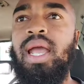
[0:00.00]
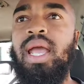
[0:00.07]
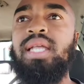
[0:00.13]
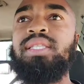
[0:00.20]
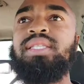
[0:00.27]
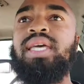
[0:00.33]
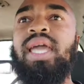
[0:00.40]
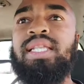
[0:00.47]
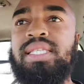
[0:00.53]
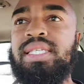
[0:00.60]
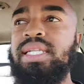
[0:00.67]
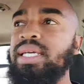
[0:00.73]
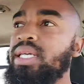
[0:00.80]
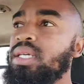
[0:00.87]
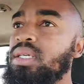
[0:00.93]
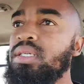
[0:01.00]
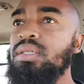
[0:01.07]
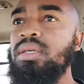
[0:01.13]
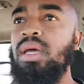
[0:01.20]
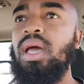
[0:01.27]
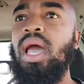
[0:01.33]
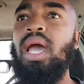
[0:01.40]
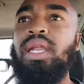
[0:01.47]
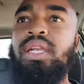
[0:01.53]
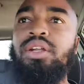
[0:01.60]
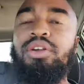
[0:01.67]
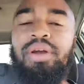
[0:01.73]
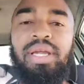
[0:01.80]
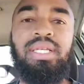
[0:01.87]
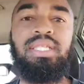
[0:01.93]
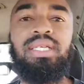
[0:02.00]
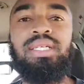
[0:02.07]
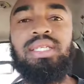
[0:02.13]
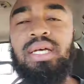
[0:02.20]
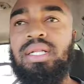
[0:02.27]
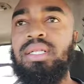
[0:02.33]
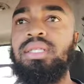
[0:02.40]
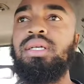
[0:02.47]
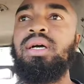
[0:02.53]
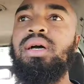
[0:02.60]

intensely and in great detail.